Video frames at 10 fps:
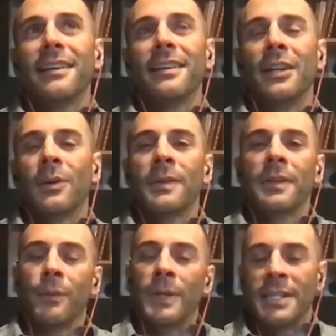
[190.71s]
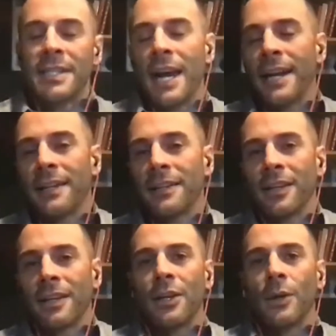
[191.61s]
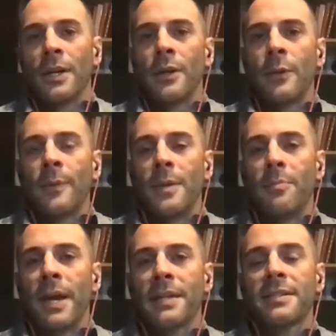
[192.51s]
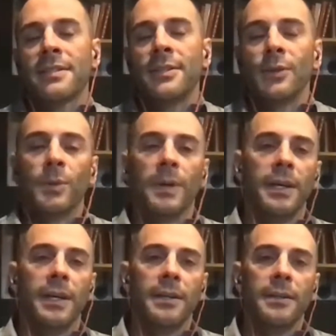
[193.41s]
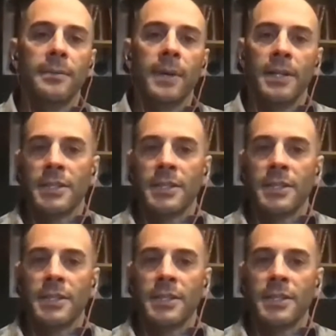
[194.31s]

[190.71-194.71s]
you know, we decided, look, you know, it, it would be best to uh,